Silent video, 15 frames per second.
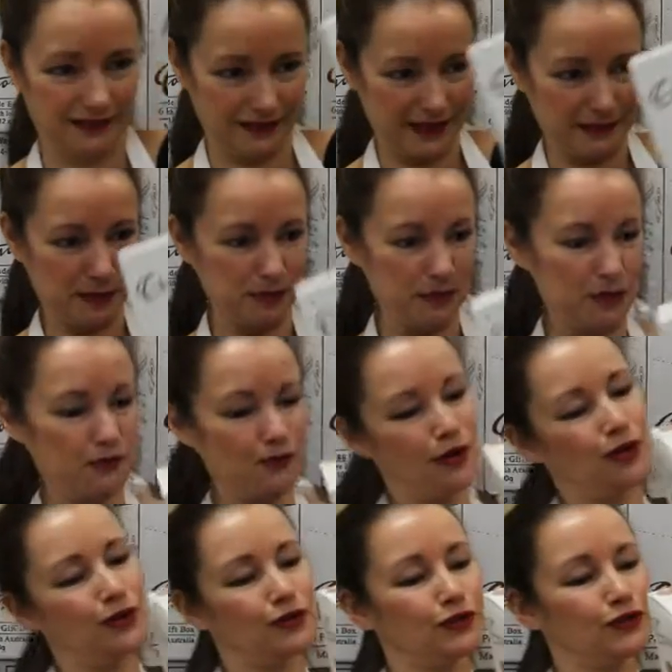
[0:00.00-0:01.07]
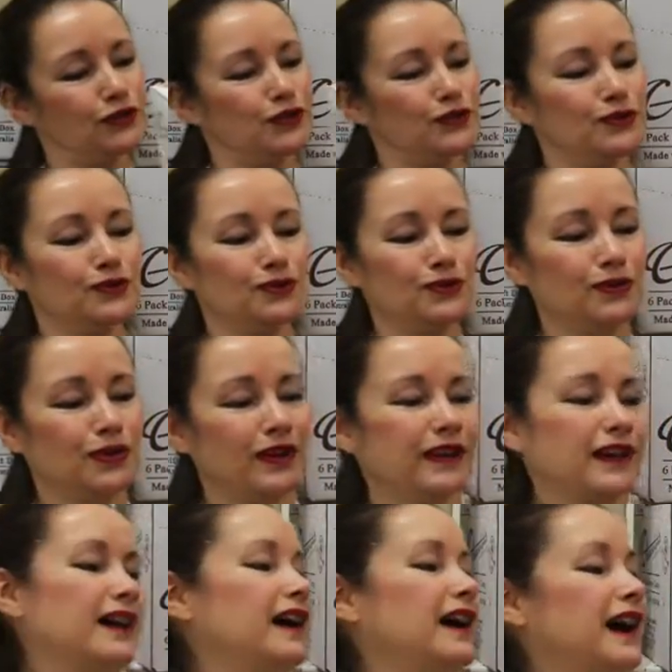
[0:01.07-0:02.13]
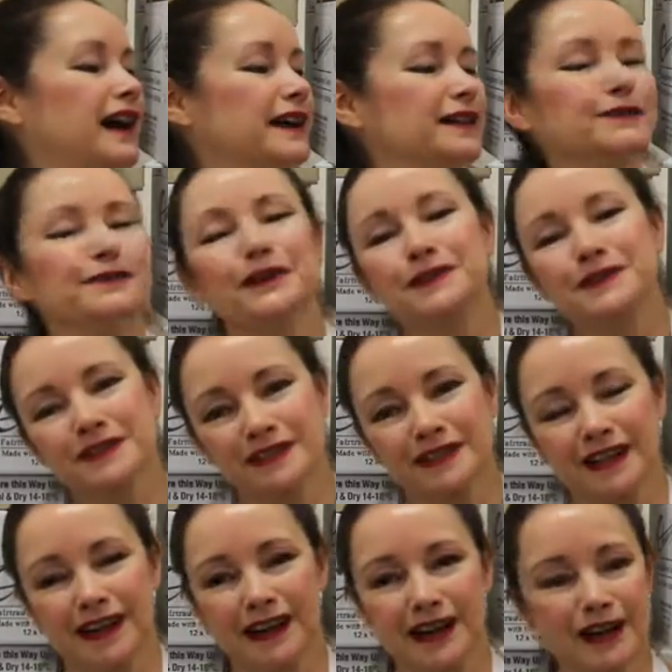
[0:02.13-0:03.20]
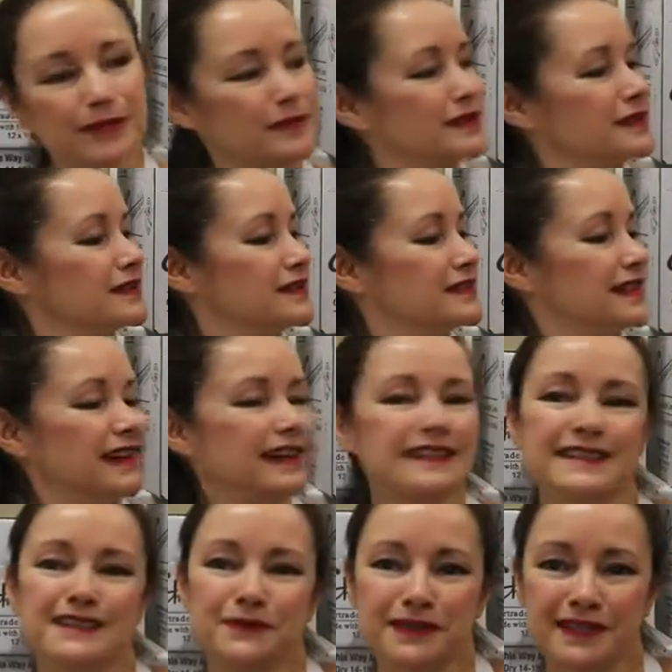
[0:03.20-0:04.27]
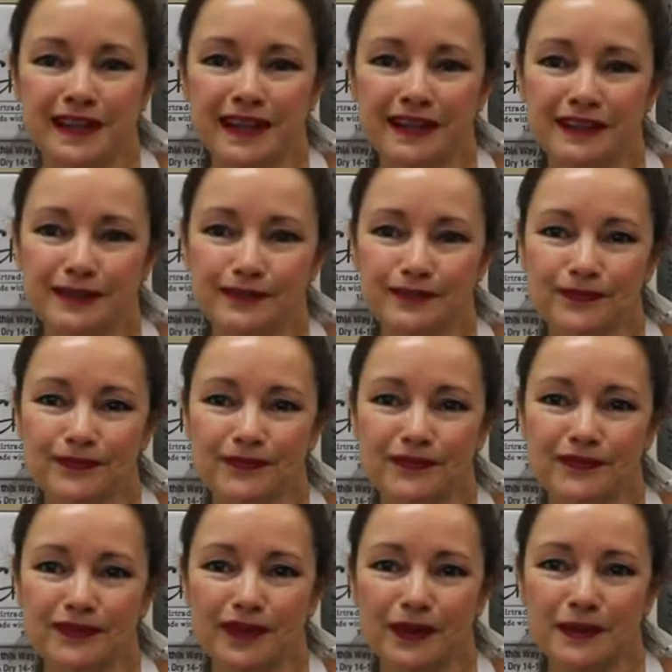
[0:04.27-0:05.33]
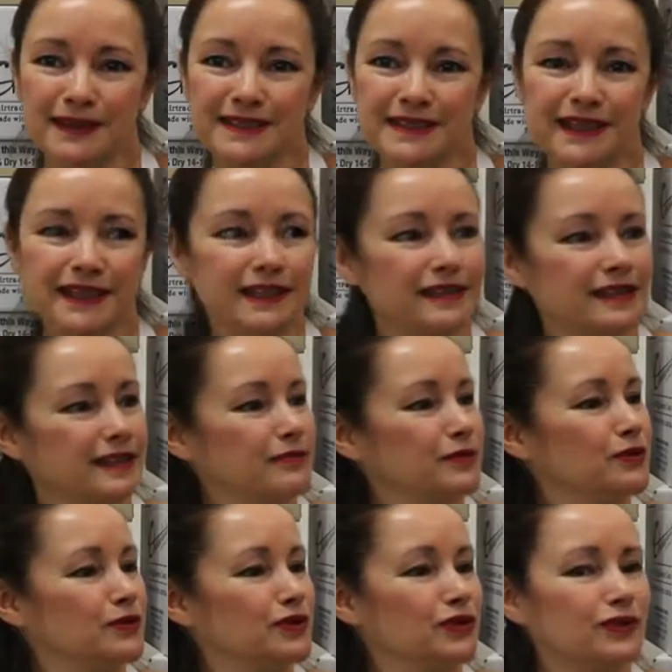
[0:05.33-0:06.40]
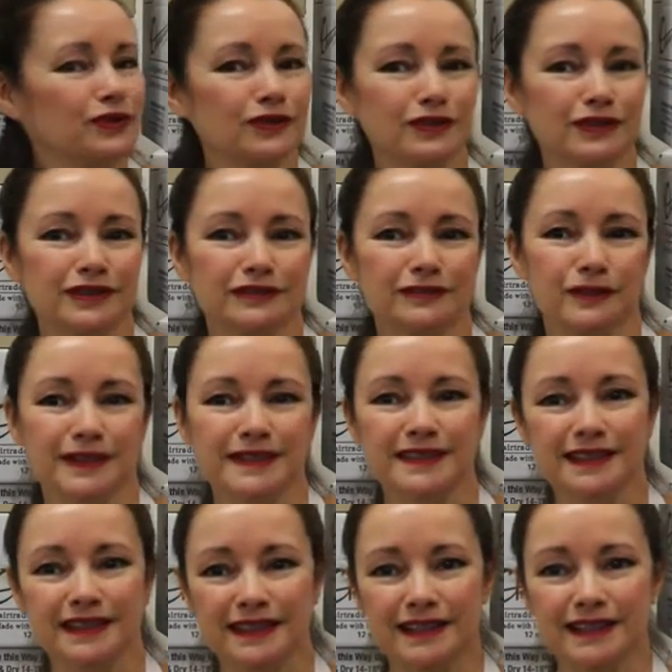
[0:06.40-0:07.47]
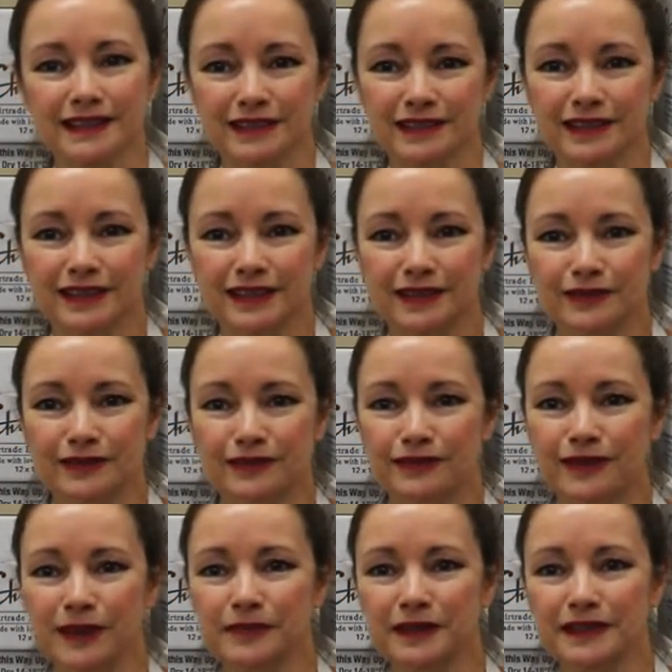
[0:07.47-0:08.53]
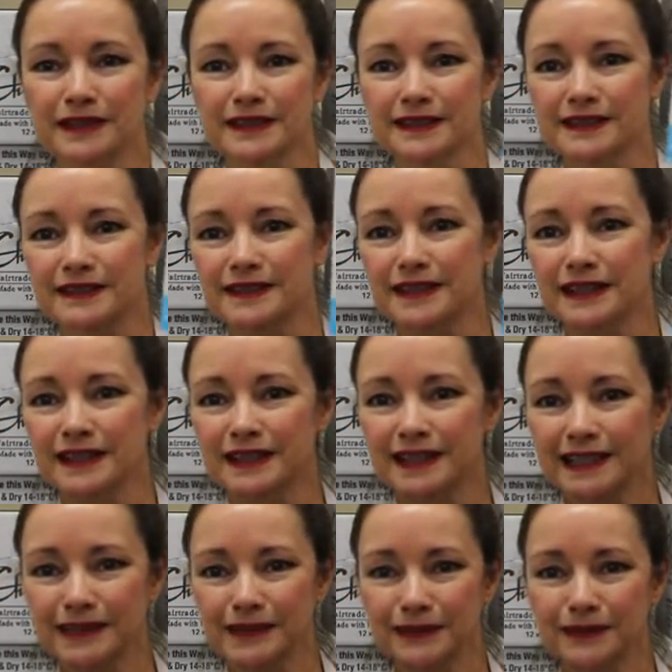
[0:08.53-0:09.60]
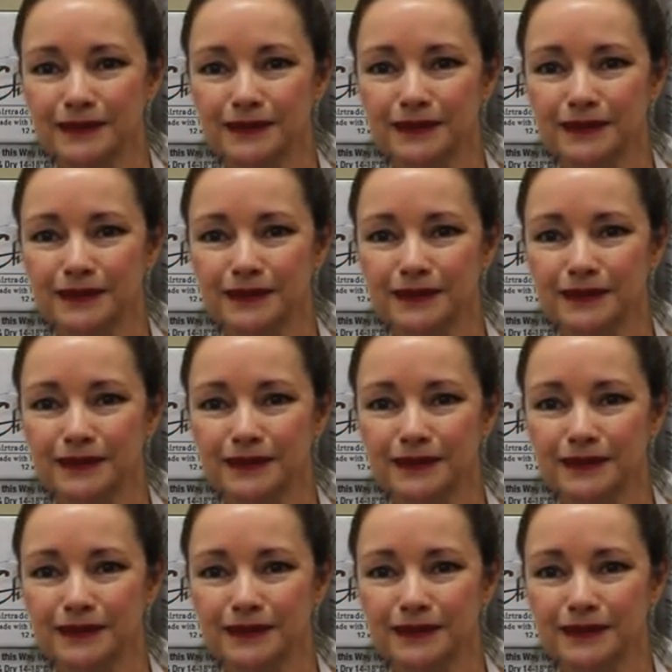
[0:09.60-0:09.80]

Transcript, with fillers: Then we move on to honey roasted almond and sultana. Once again in milk chocolate, once again fabulous detail